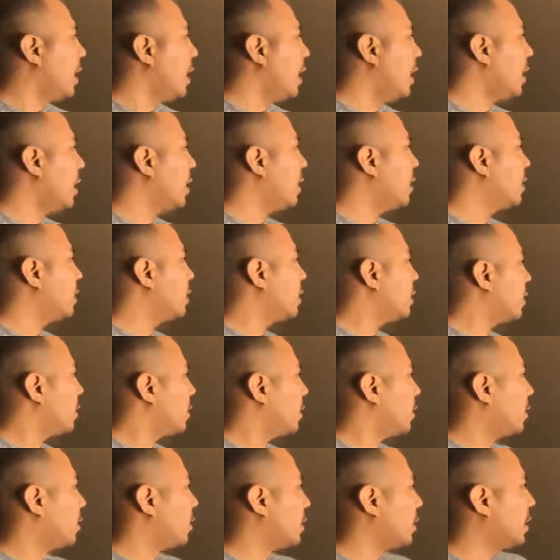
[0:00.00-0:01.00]
And
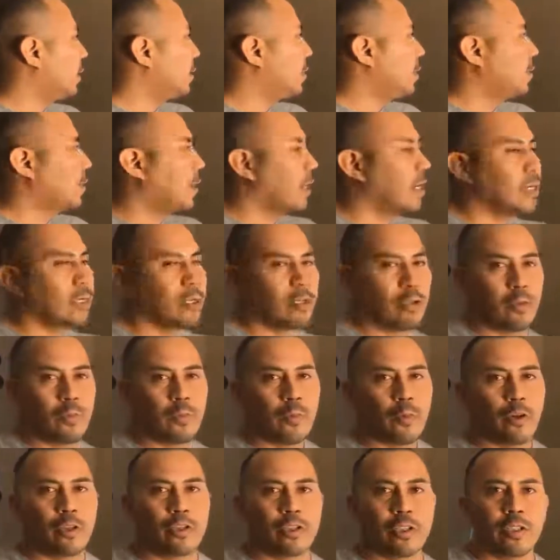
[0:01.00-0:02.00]
keep in mind, you
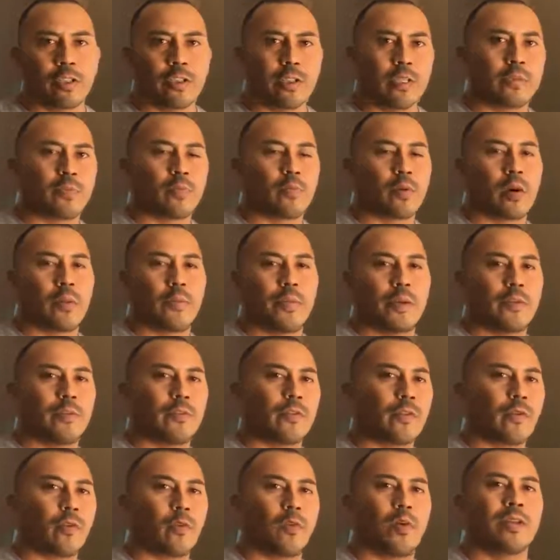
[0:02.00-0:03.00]
purchased this property
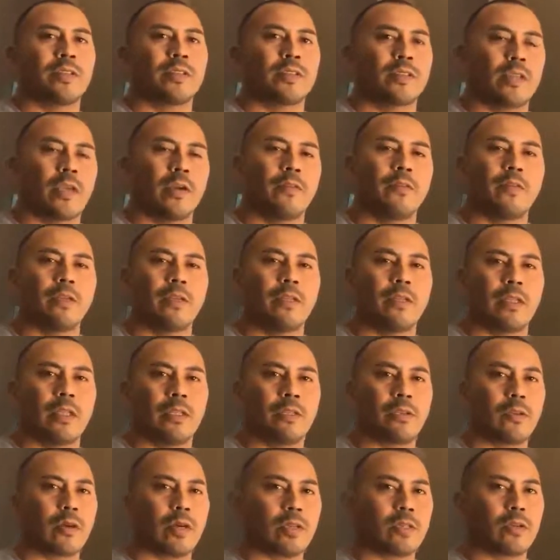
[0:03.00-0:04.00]
for $170,
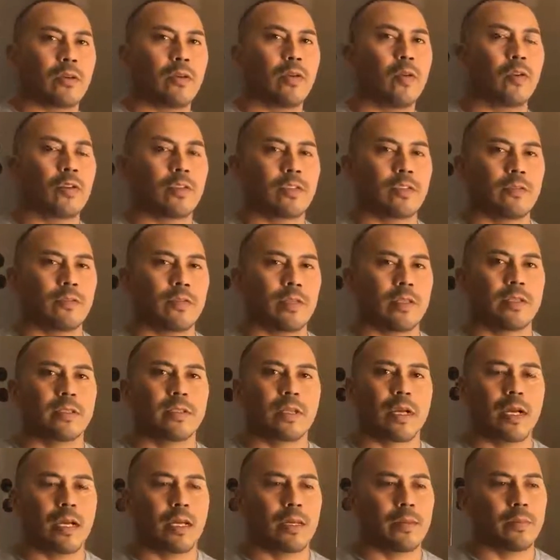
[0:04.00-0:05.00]
and throughout the course of this
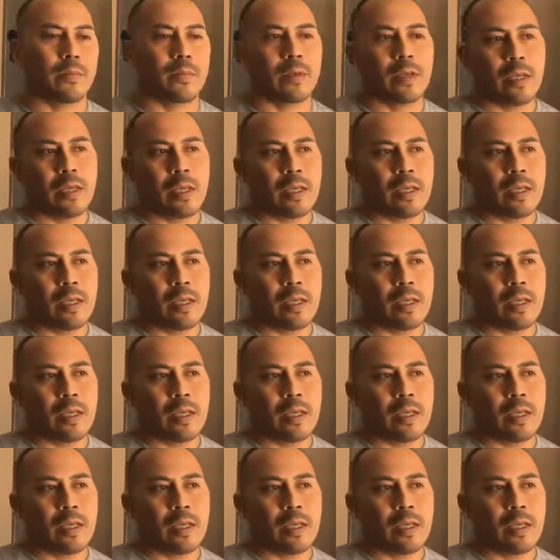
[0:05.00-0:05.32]
time,